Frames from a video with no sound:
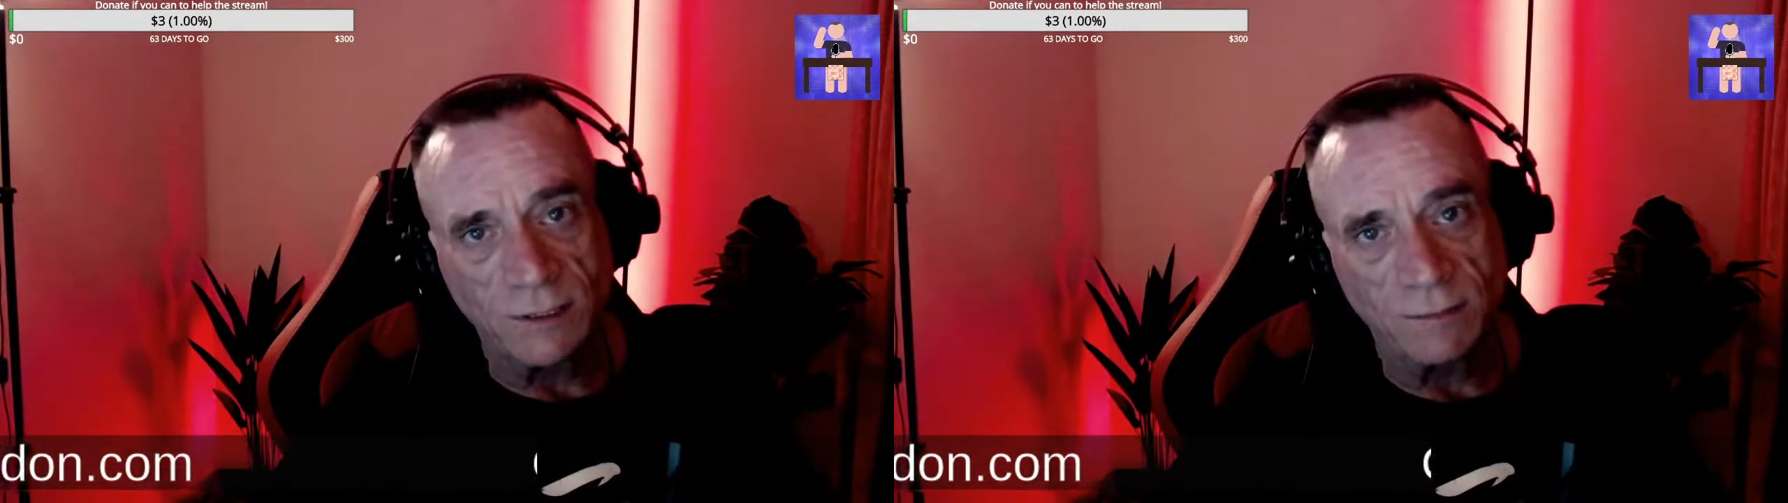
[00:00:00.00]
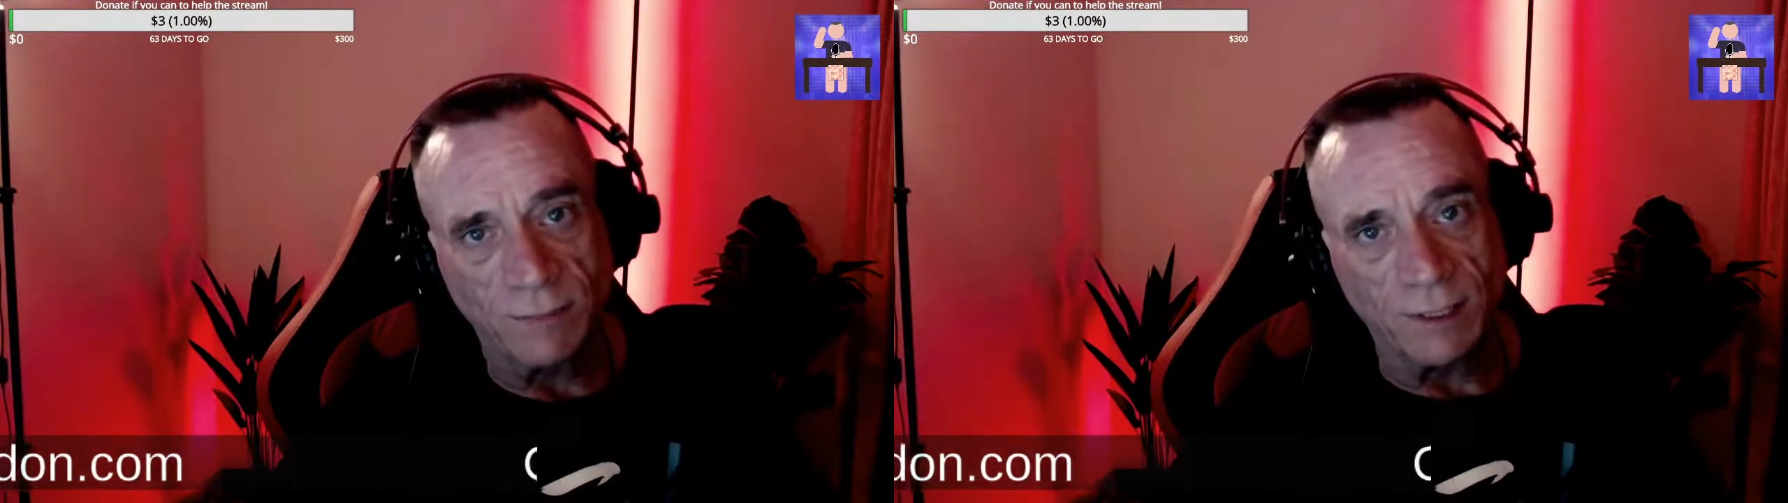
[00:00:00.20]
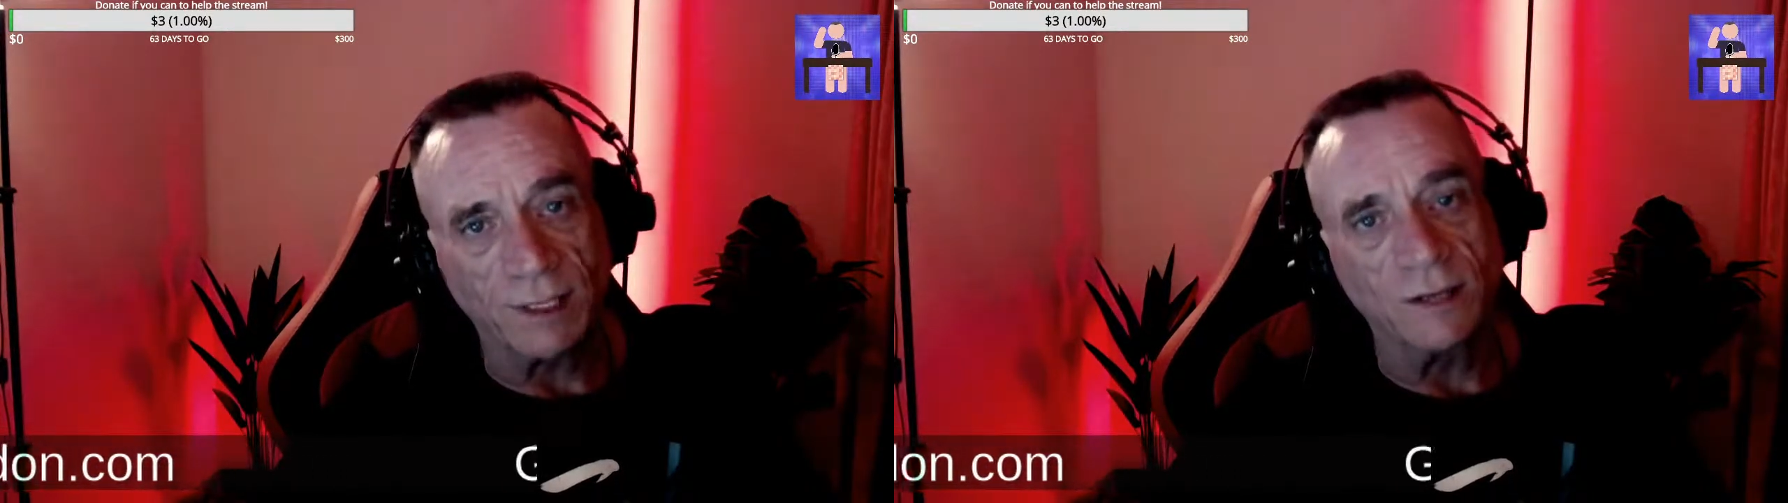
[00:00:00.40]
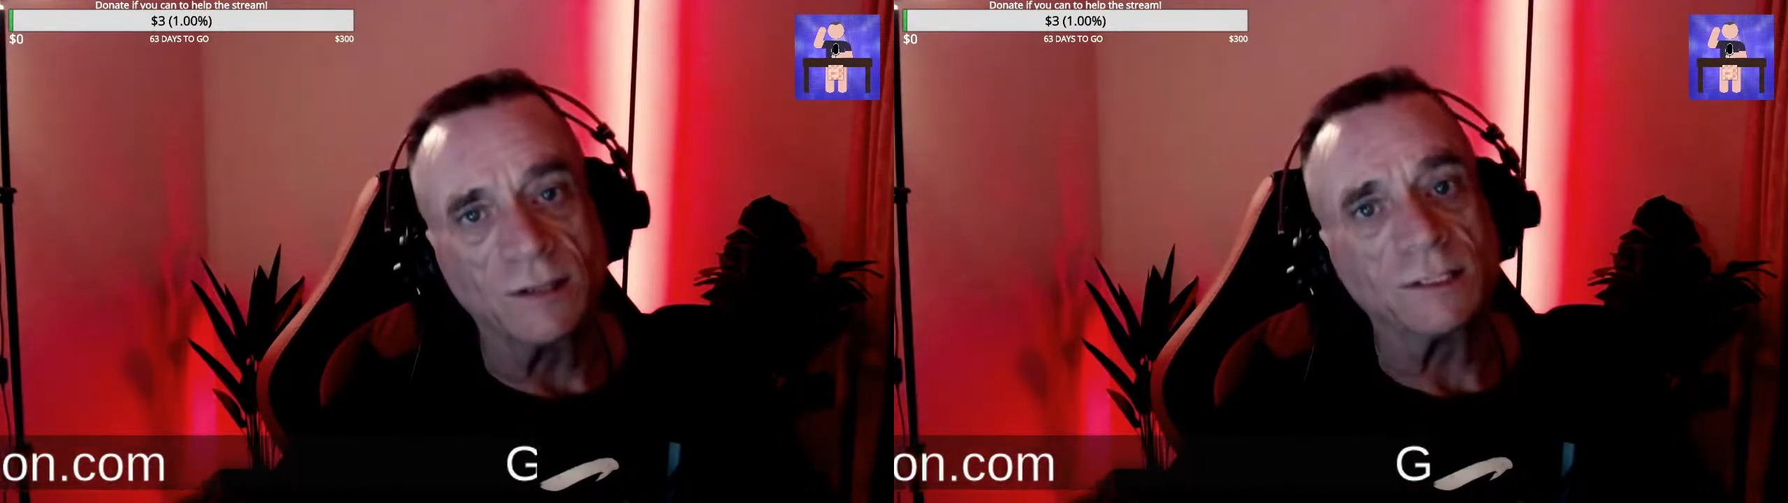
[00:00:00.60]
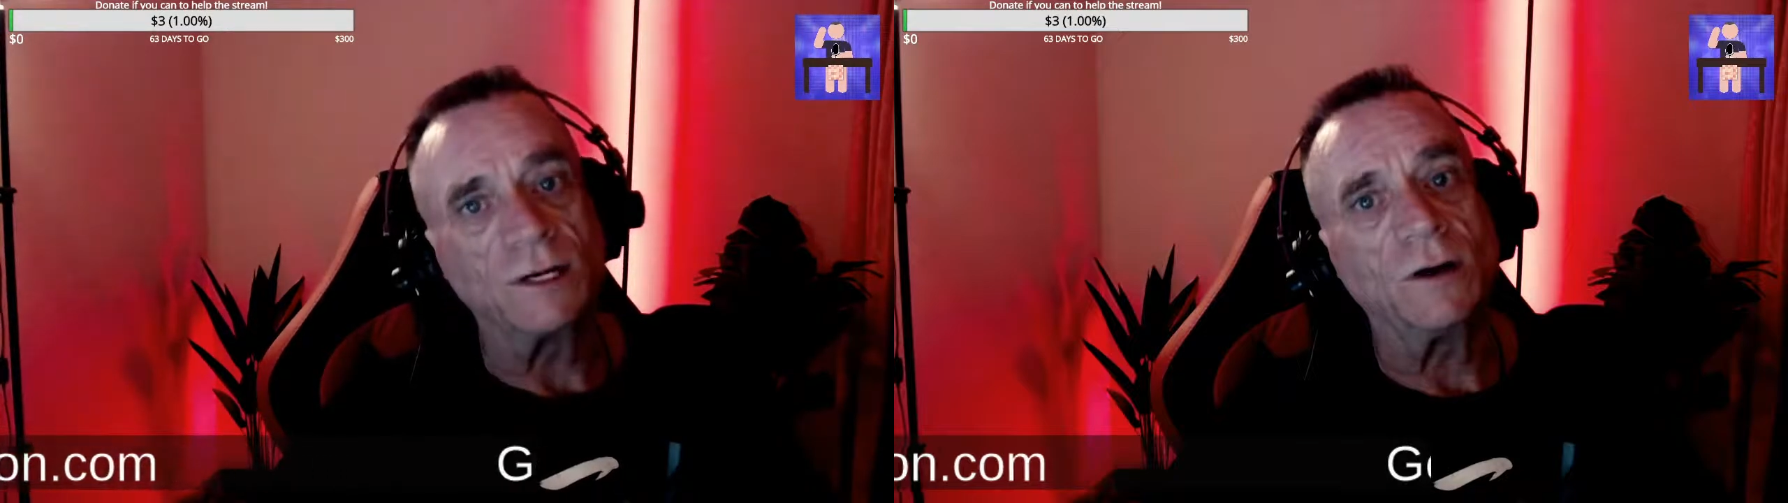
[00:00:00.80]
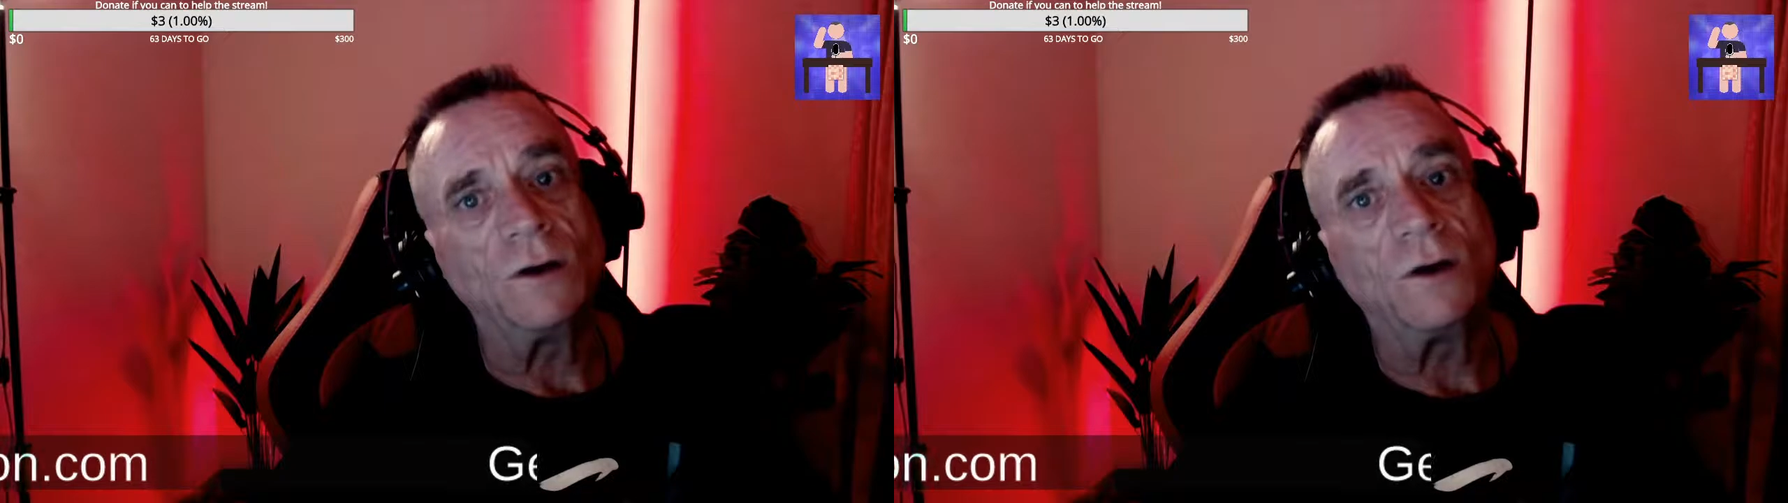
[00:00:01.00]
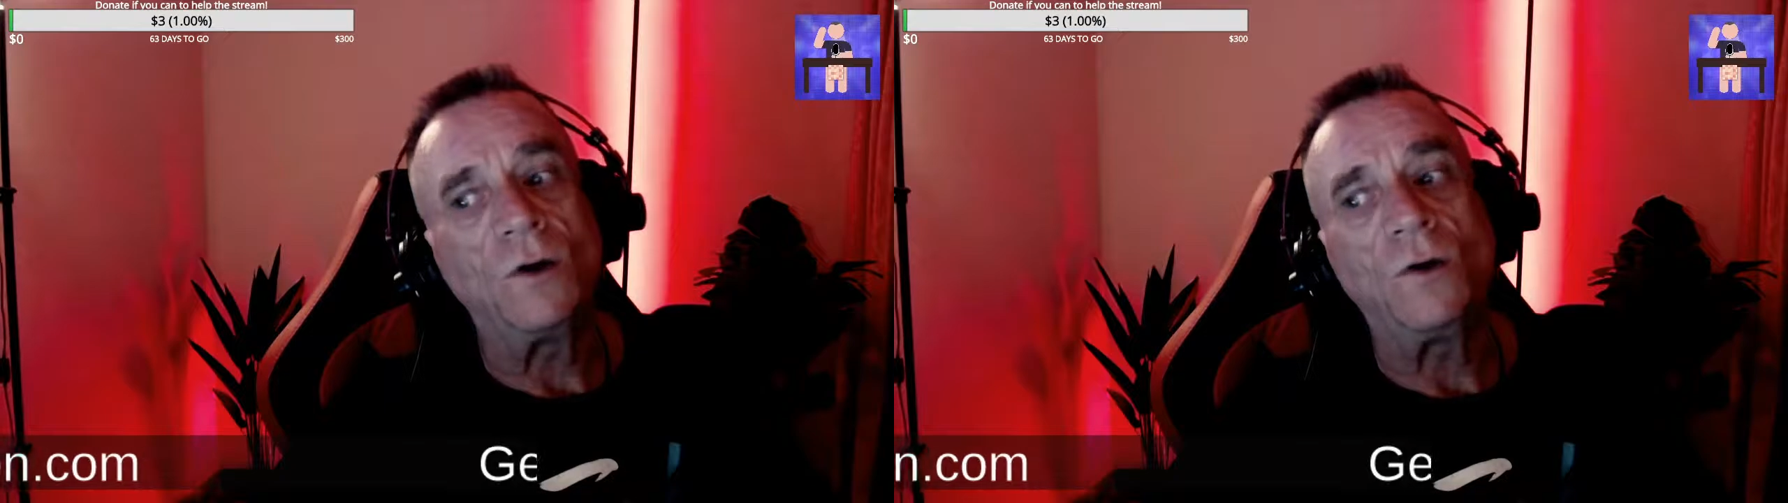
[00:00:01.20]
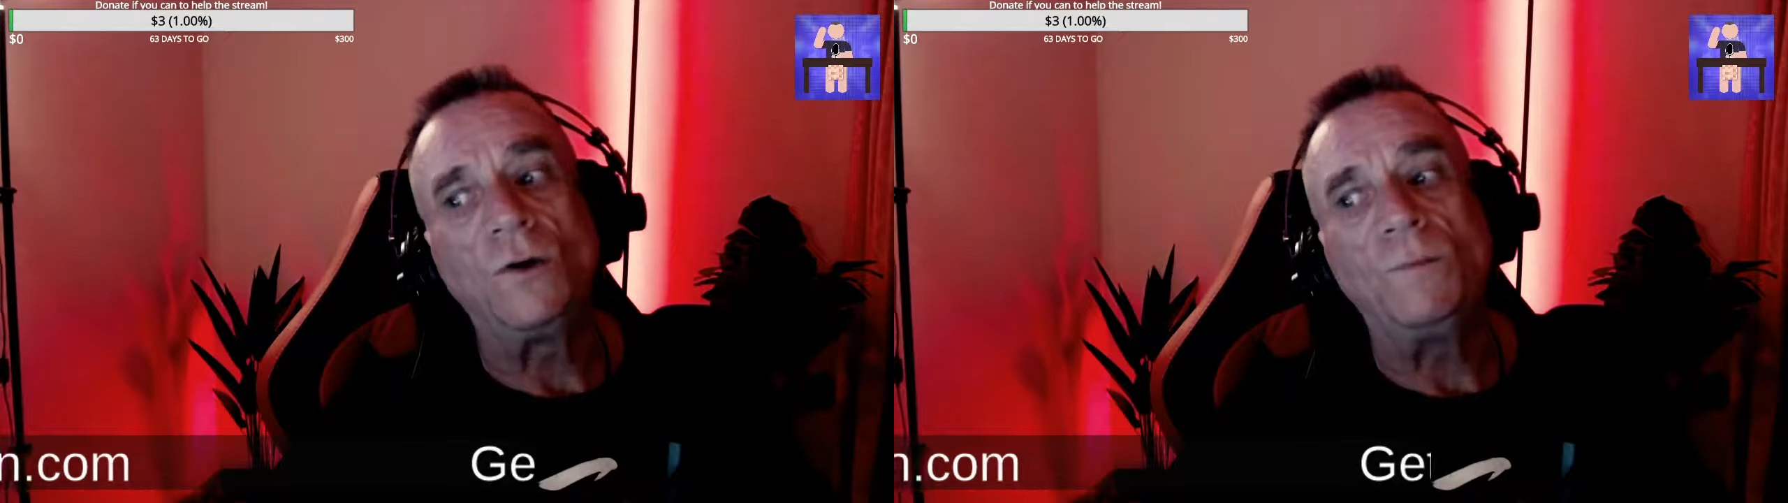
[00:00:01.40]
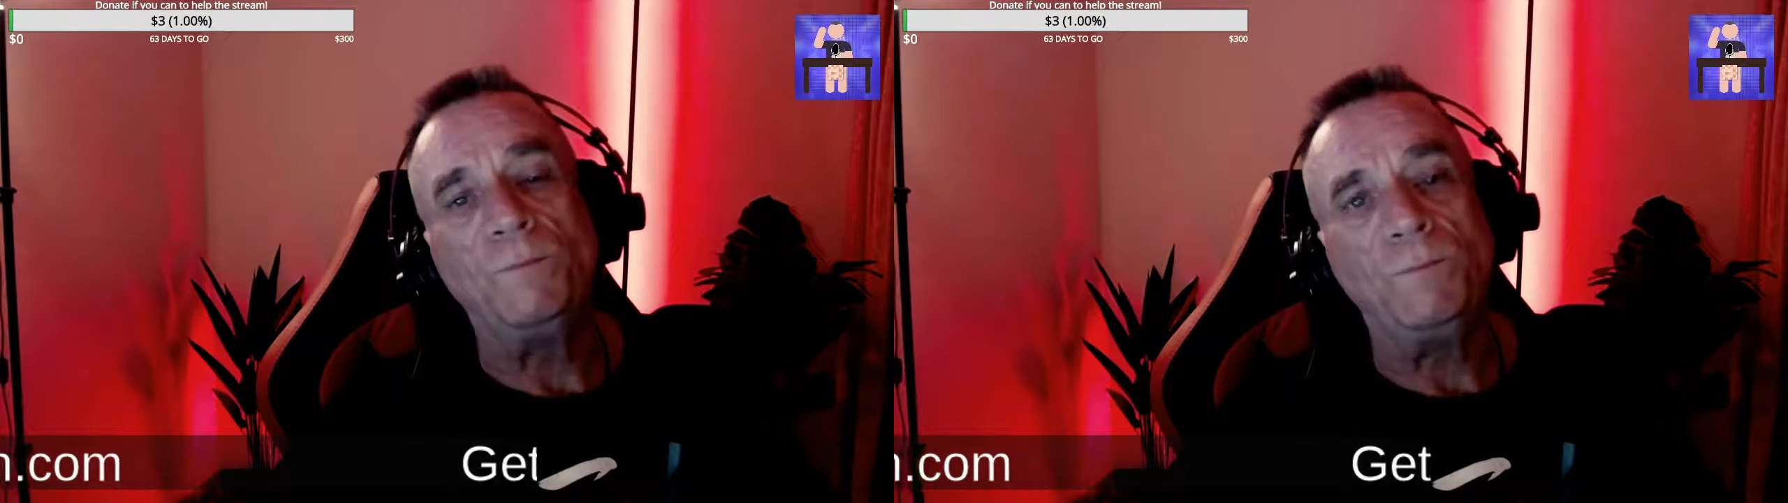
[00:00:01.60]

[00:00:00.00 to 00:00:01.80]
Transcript: but there is a whole